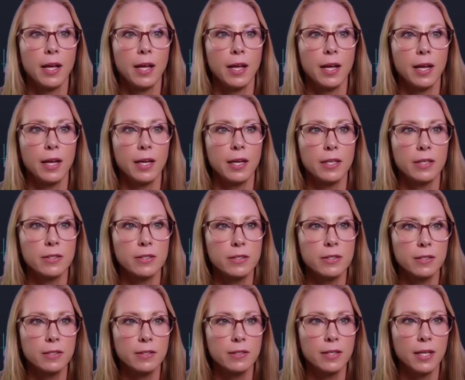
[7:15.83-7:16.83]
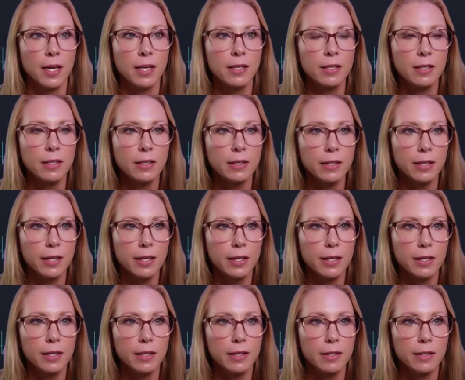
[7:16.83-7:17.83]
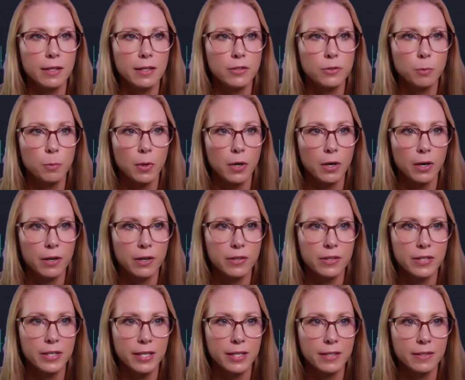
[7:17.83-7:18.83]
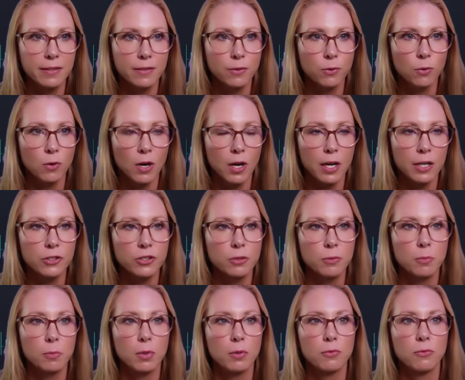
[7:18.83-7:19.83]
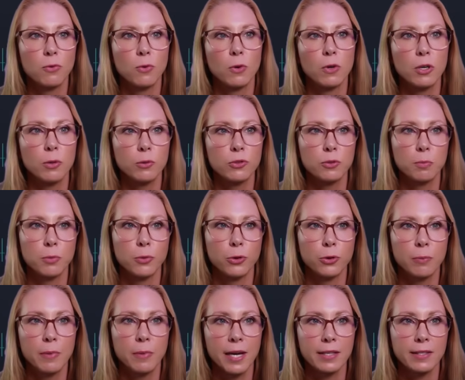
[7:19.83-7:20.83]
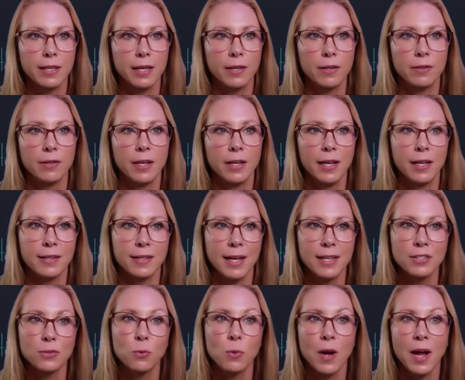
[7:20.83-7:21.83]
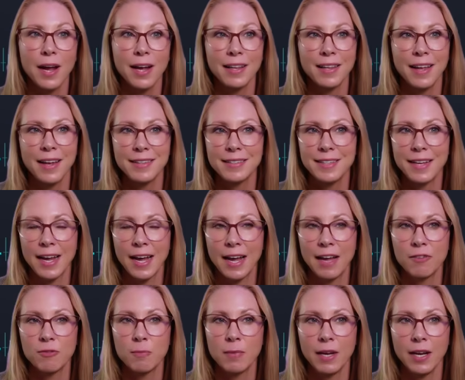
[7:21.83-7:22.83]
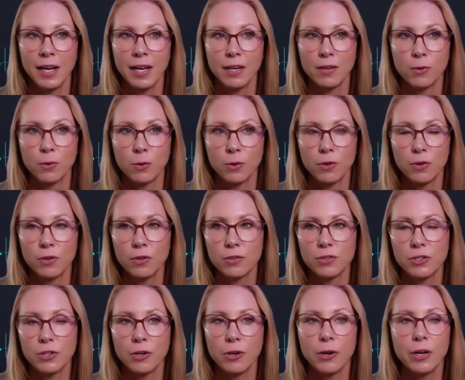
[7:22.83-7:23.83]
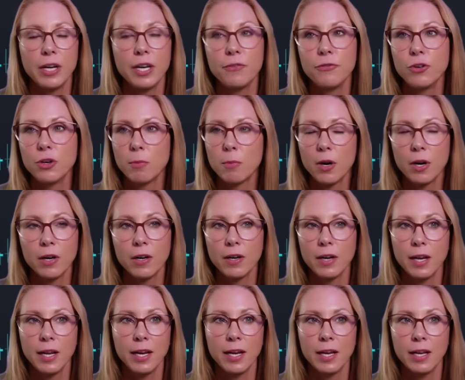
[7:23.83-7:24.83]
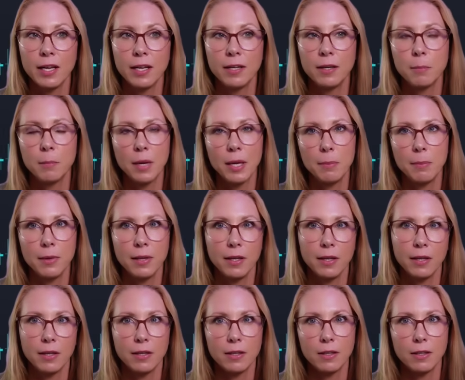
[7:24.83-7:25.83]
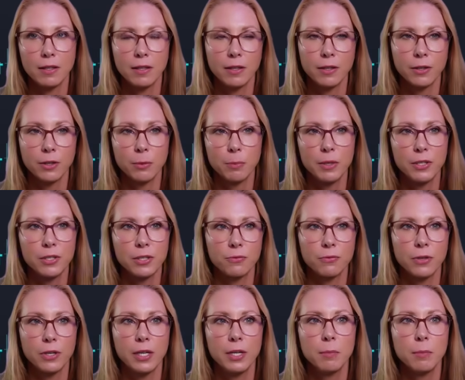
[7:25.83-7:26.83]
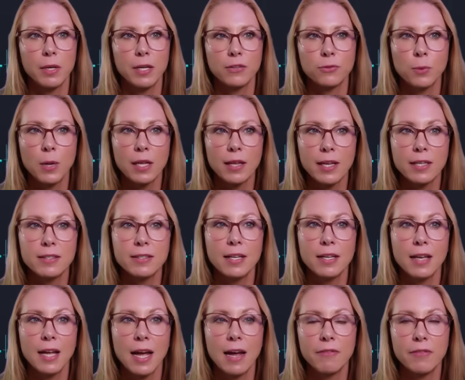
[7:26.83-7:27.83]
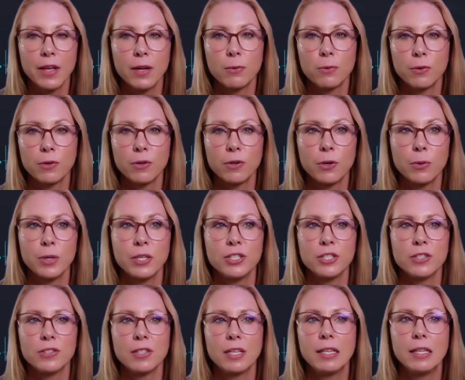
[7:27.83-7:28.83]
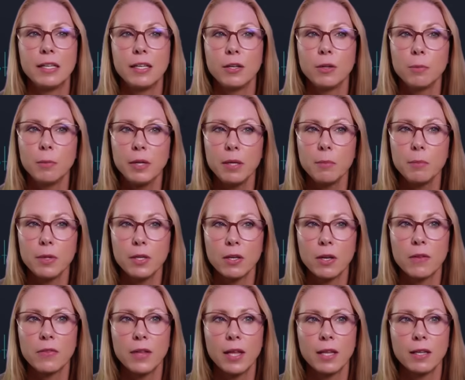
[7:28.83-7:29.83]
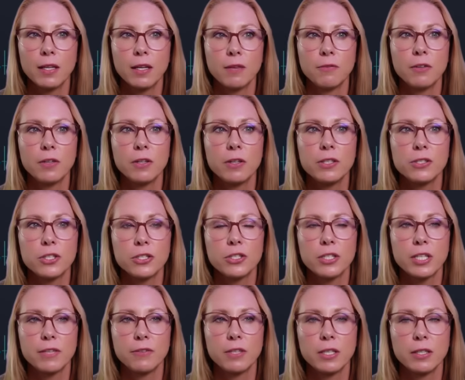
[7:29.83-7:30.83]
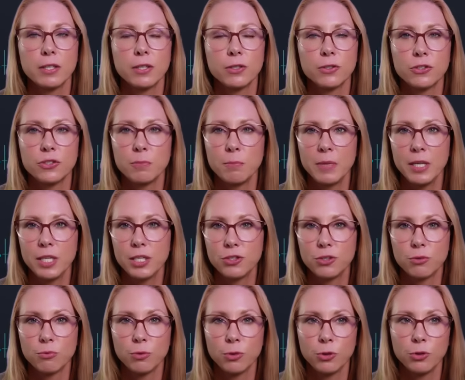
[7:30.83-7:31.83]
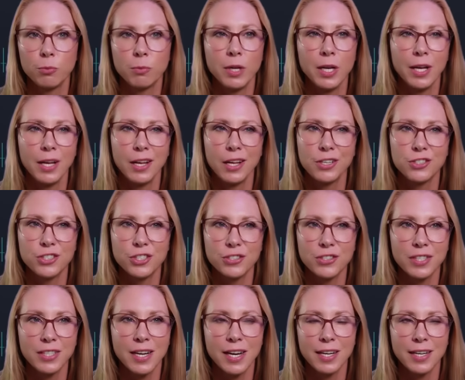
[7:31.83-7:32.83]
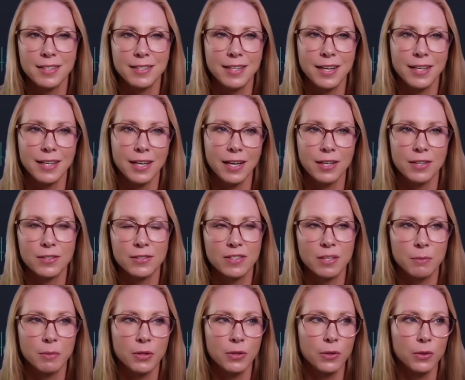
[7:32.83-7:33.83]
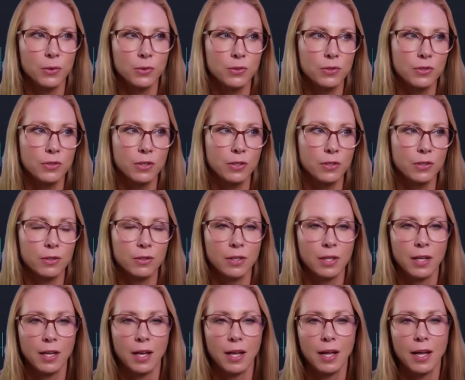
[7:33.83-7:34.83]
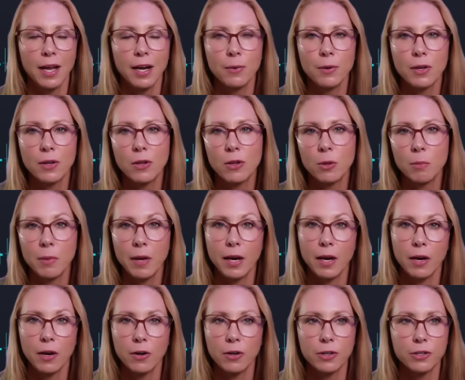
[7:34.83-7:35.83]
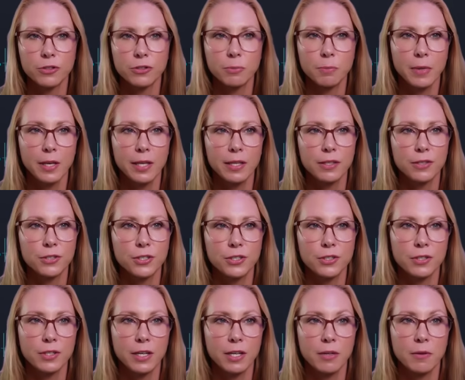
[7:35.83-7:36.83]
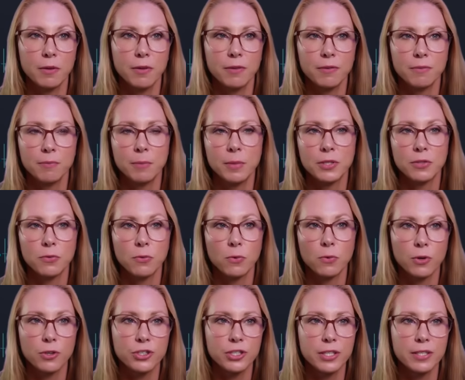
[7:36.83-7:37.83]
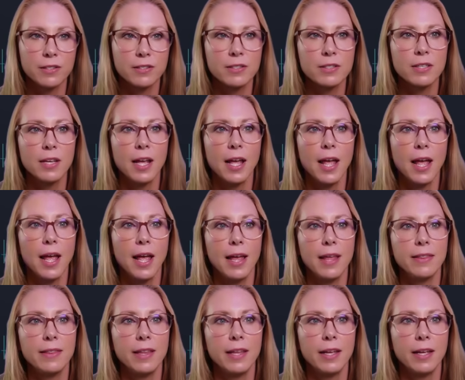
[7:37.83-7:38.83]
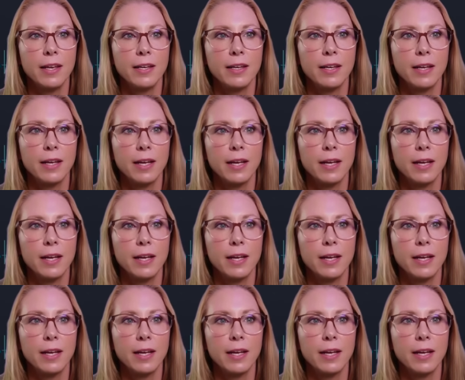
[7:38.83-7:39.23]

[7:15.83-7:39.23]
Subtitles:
And technically, this bar did cross before it was pulled back down. That's why I like to have my orders, or if you're marketing in, it might be a little bit different, but that's why I like to have that order go in just a little bit beyond that level and just give it a little smidge of room, just to kind of take out some of those little, I don't want to call them errors, but just kind of misfortunes. And then